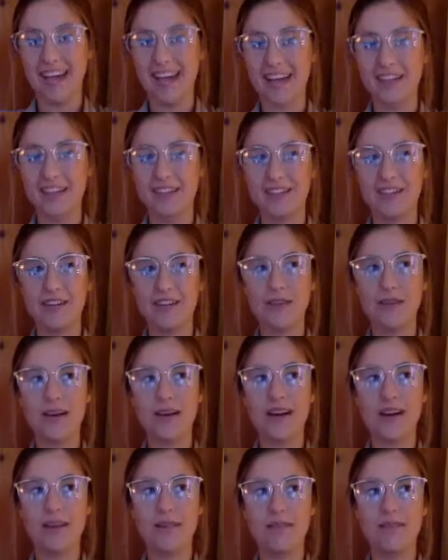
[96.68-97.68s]

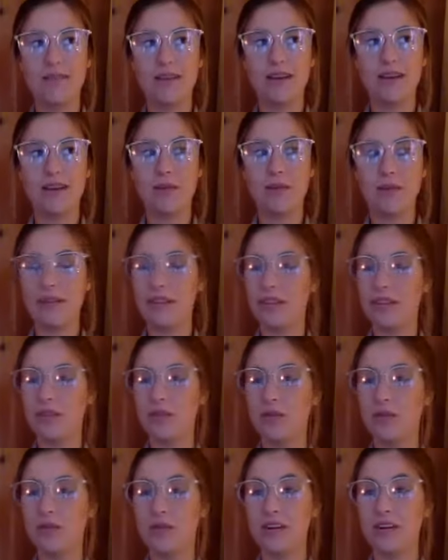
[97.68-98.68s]
so in
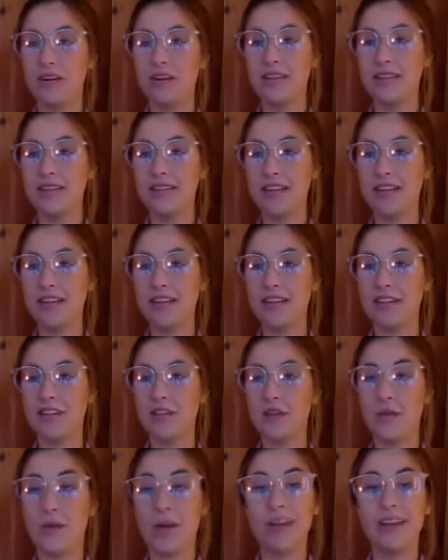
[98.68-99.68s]
this world, it's
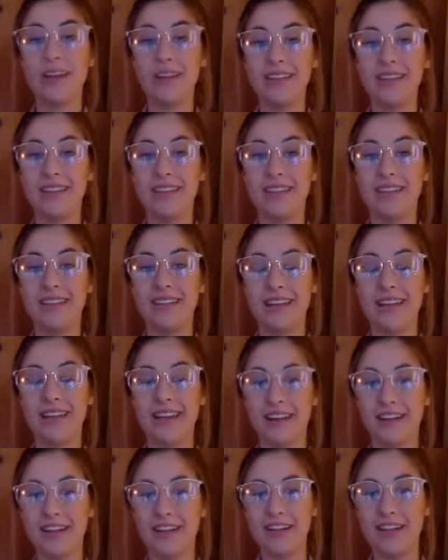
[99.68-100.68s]
actually quite easy to stay
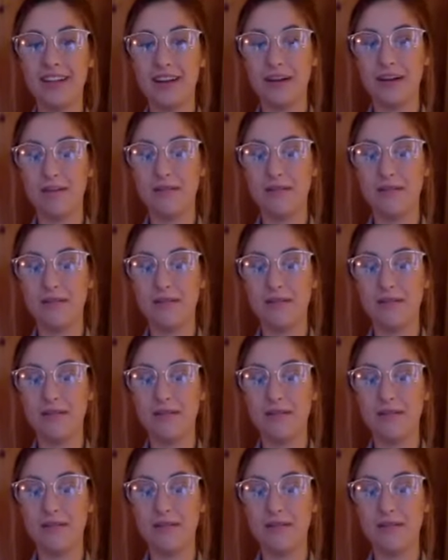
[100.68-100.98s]
connected.